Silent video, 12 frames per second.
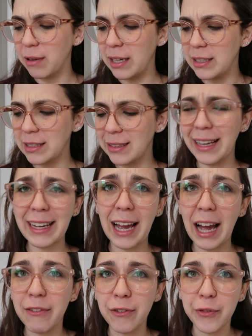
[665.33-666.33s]
read like
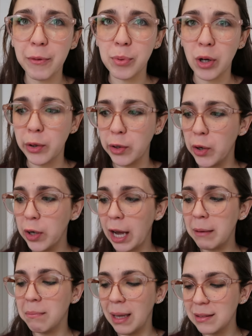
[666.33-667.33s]
half of the prologue.
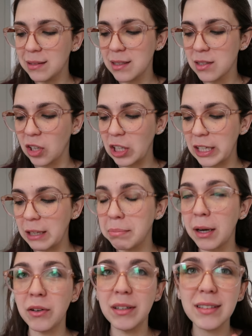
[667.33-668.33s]
I meant to start it,
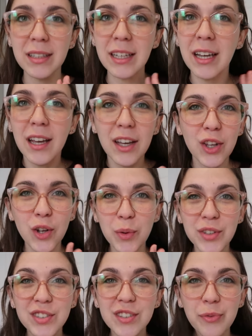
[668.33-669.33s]
but honestly, you know
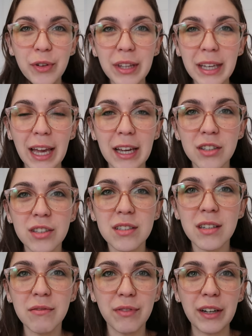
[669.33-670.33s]
when you're just feeling
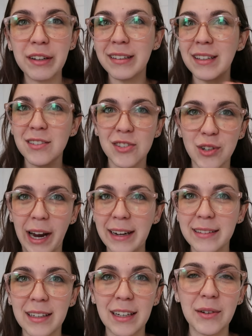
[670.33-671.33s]
anxious and very
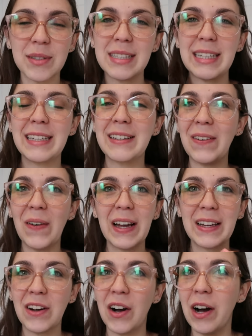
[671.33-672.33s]
distracted, and I was like, oh,
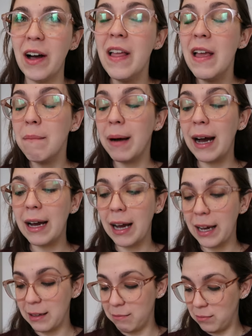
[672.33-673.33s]
I can't. But
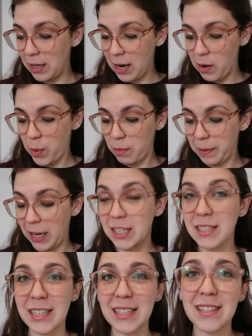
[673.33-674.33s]
I am now on page
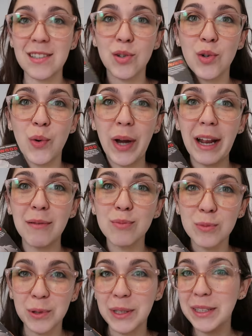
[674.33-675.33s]
62 and
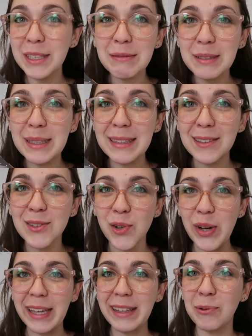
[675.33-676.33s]
I'm really, really
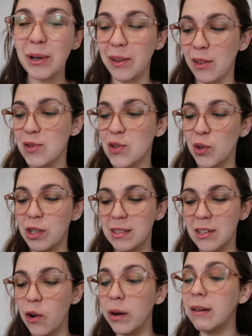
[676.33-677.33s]
enjoying where the
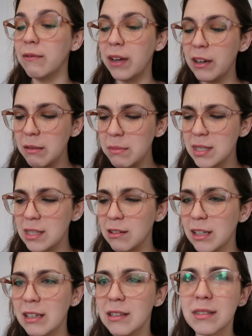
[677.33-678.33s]
story's going. Very
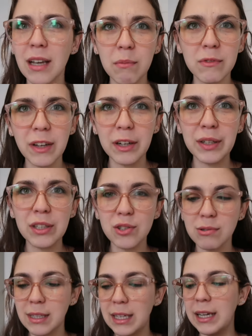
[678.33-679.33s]
mysterious. I'm very
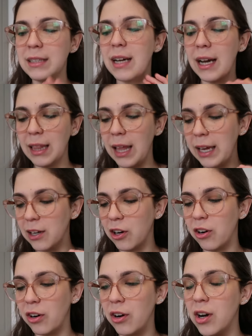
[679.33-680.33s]
intrigued. I like
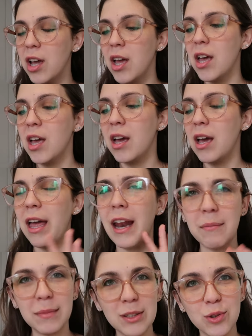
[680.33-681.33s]
her. And
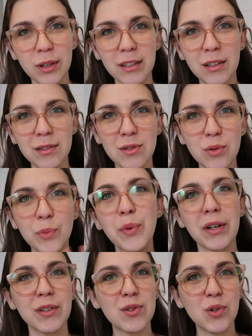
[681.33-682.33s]
I'm intrigued as to
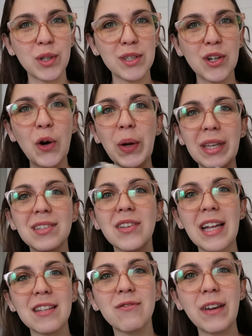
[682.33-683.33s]
where the story's going. So
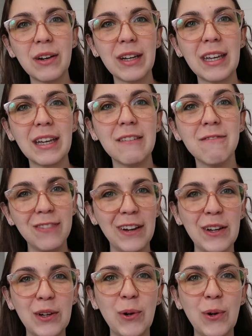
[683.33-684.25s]
that's very, very